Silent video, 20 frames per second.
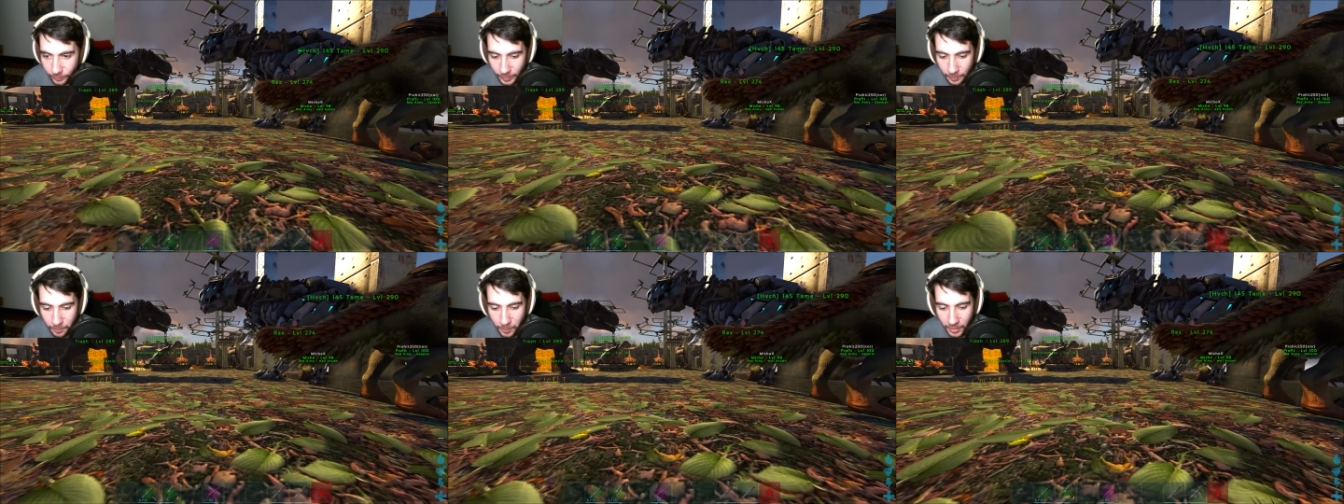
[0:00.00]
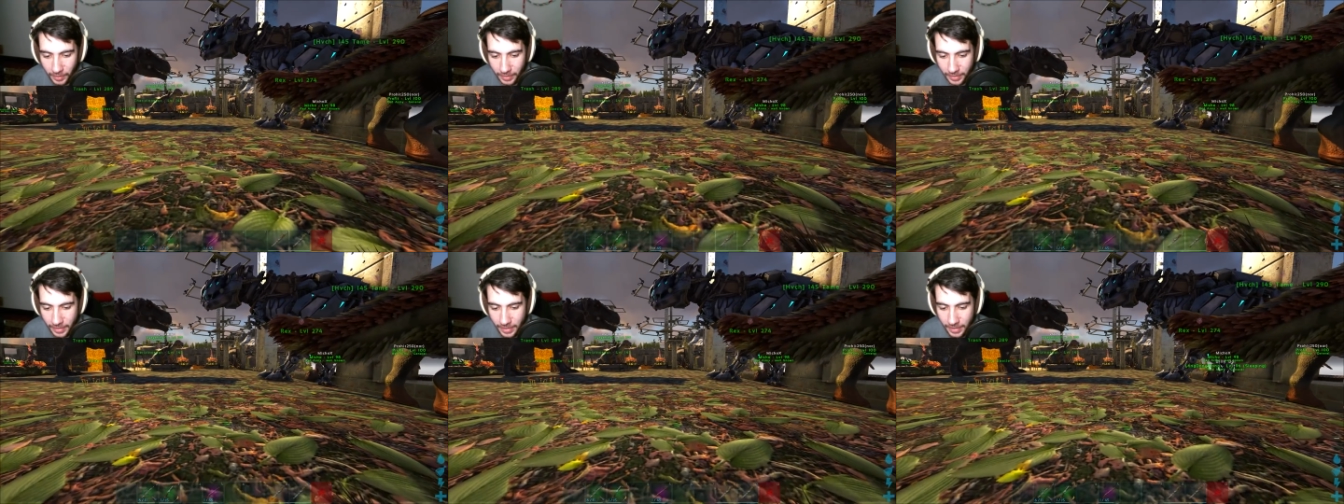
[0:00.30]

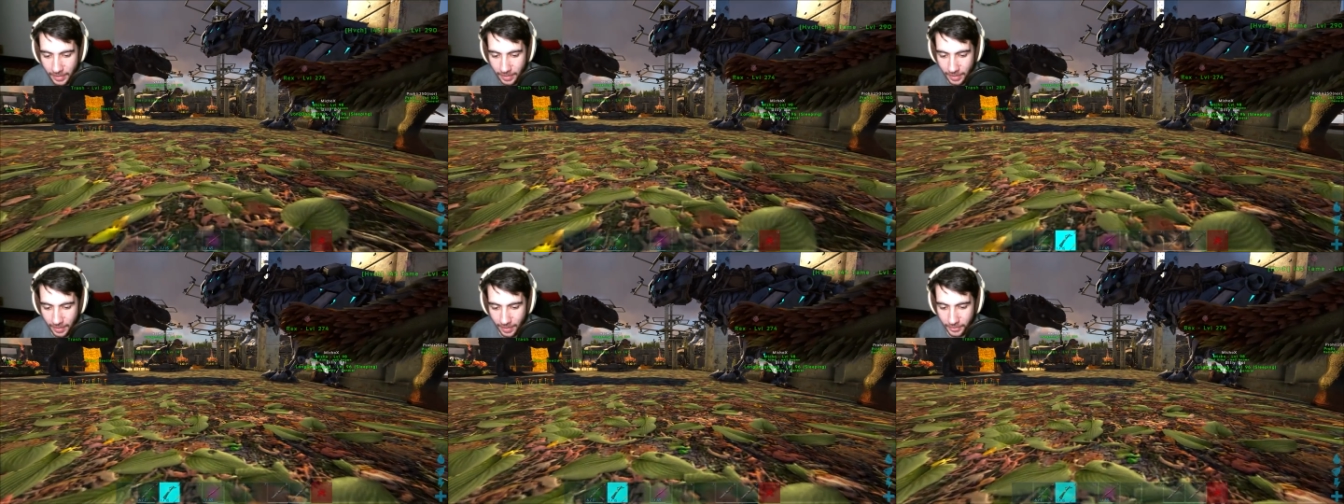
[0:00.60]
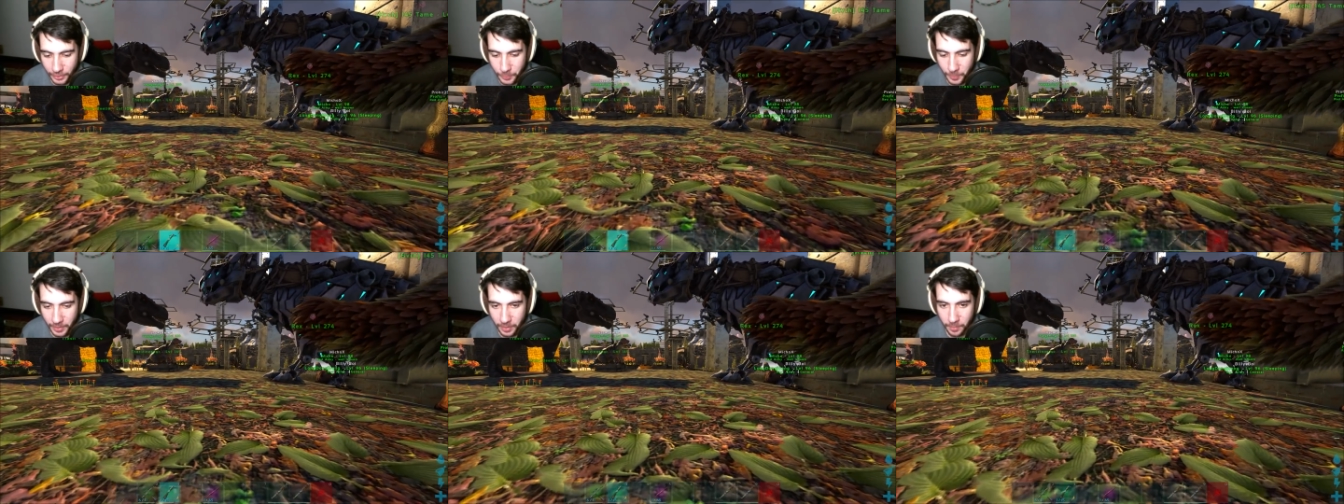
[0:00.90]
but
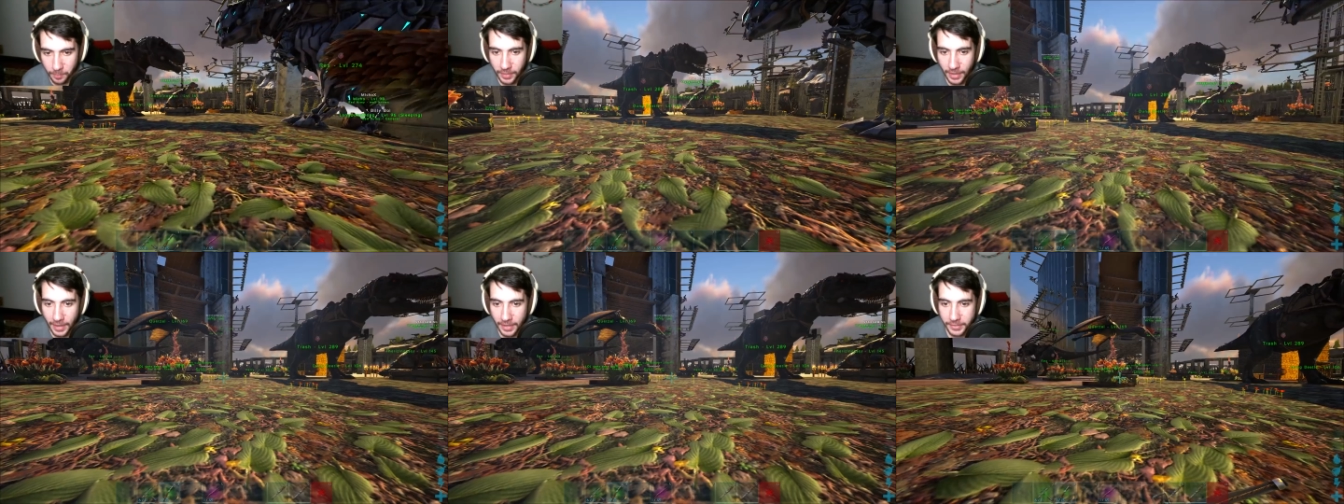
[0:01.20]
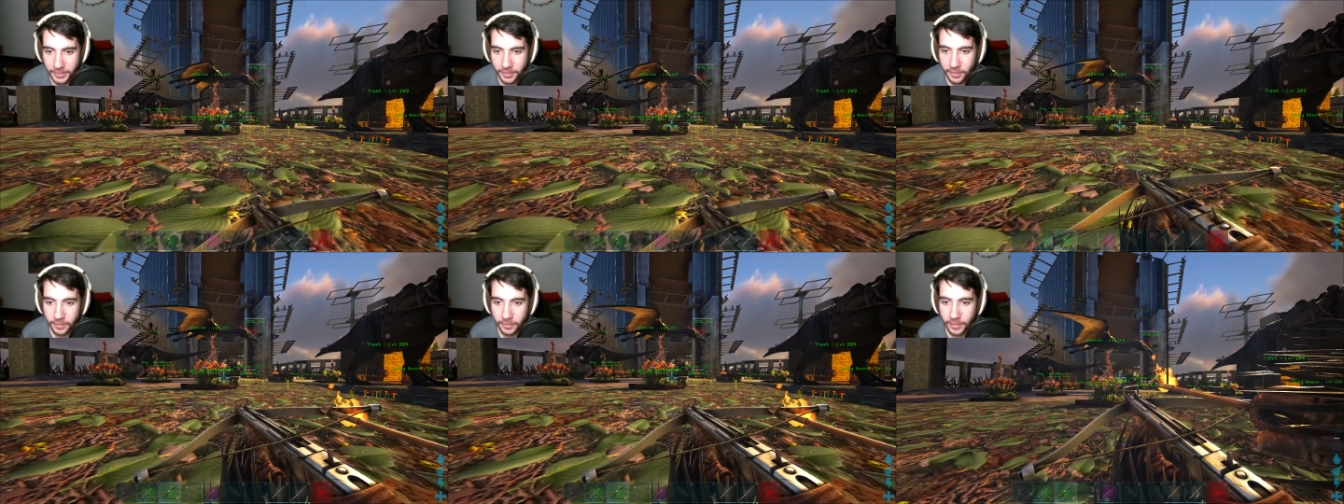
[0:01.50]
it has been a
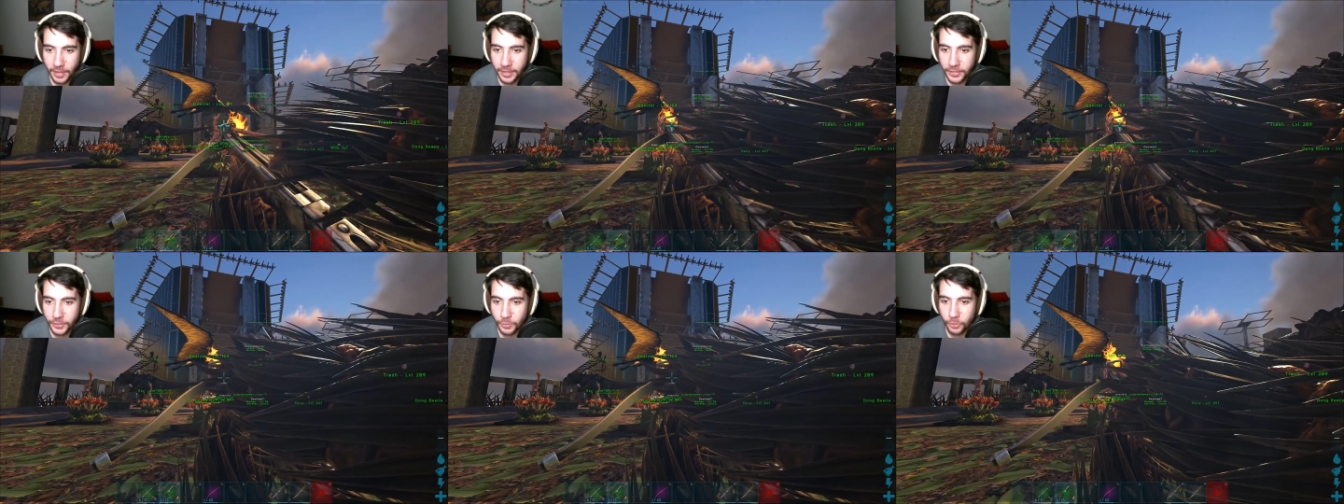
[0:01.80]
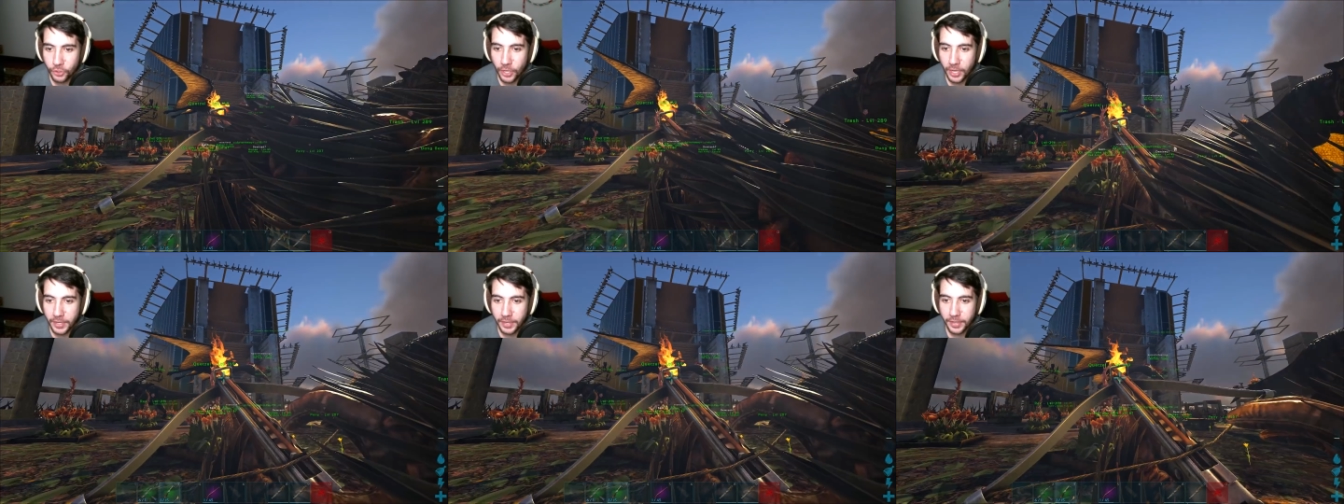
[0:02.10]
blast nonetheless.
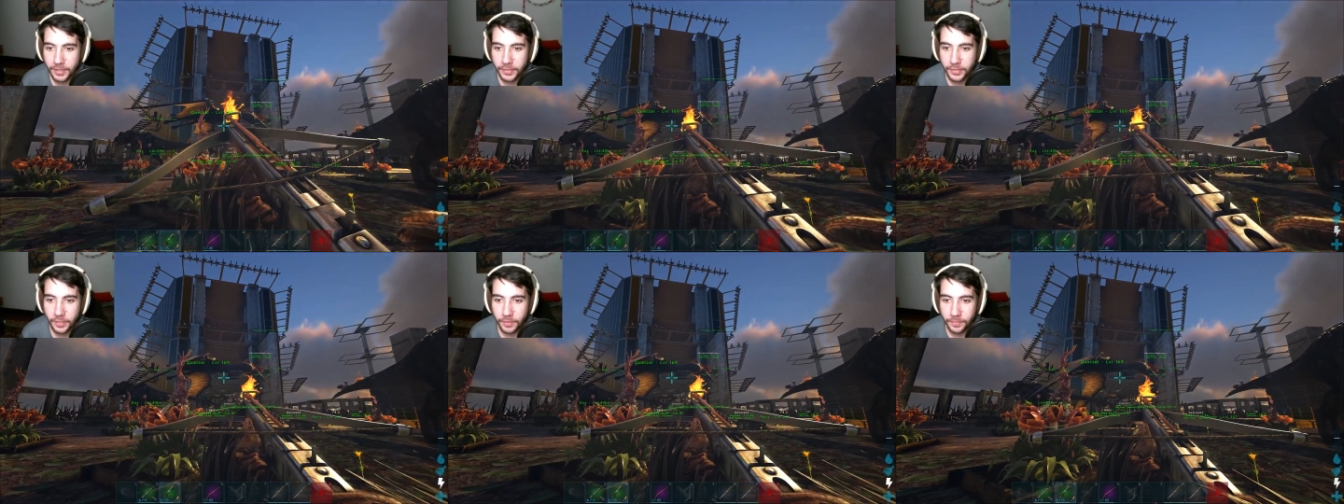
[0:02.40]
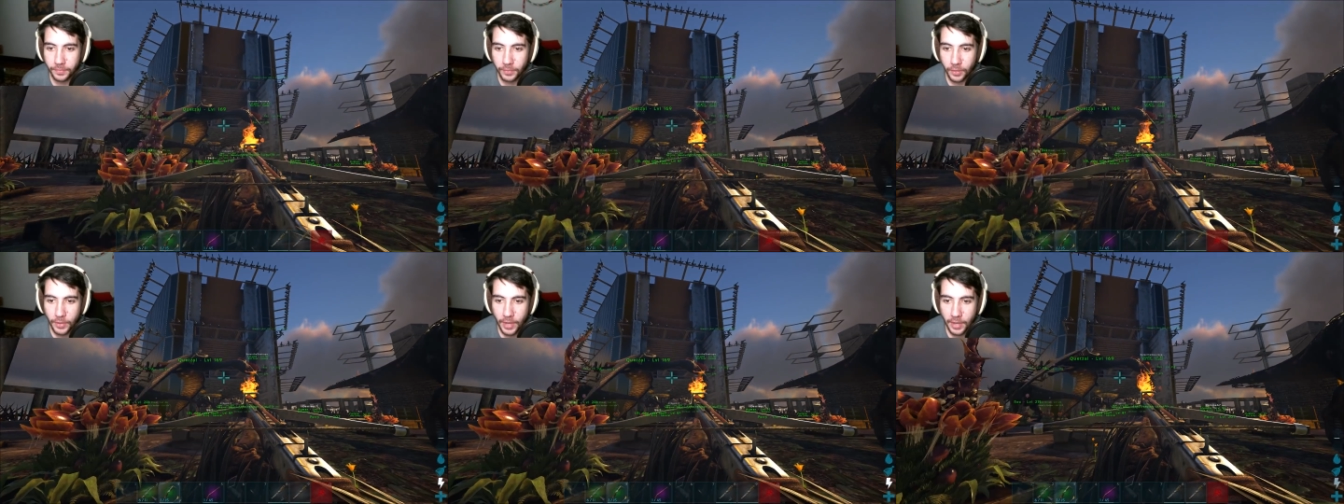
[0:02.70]
We're trying to get
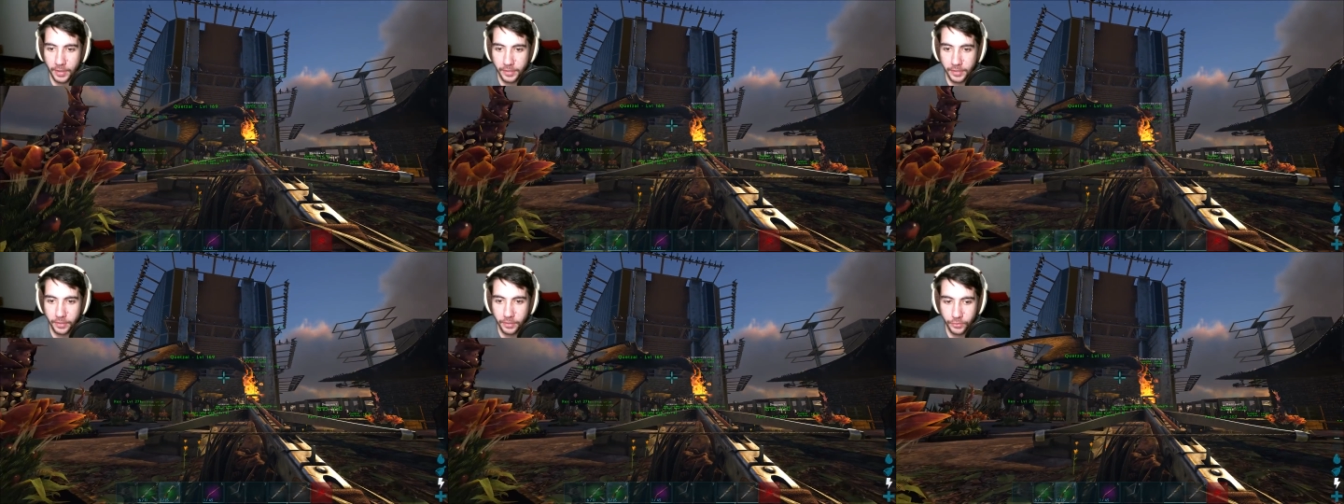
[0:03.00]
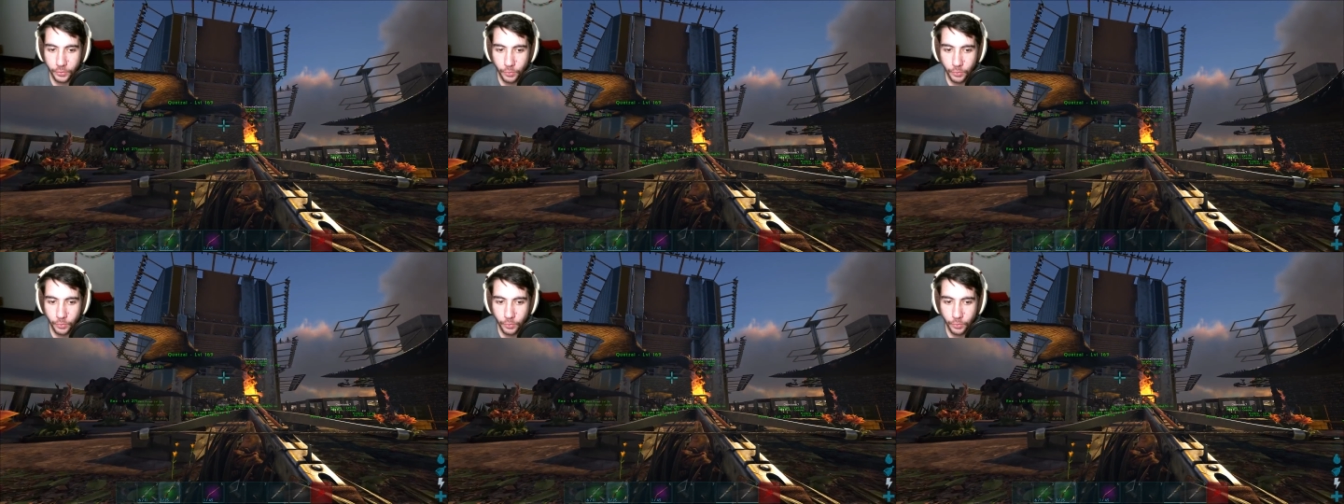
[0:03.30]
stuff flown out of here as